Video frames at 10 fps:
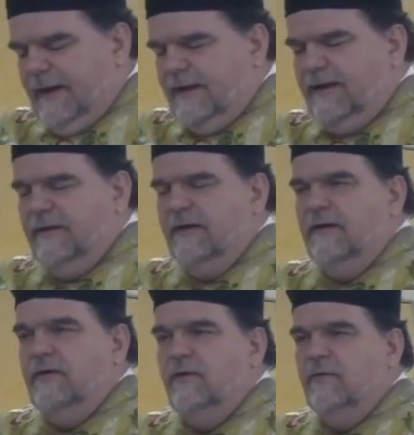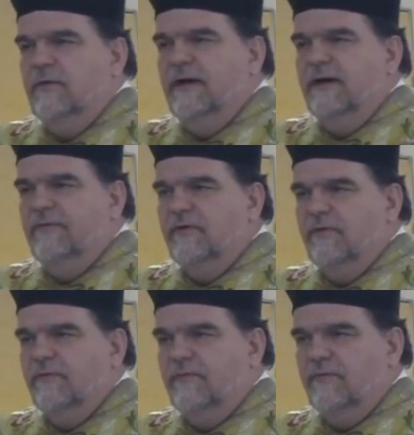and then uh, we'll have
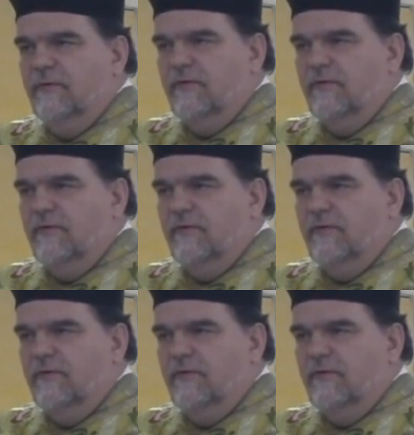the, the,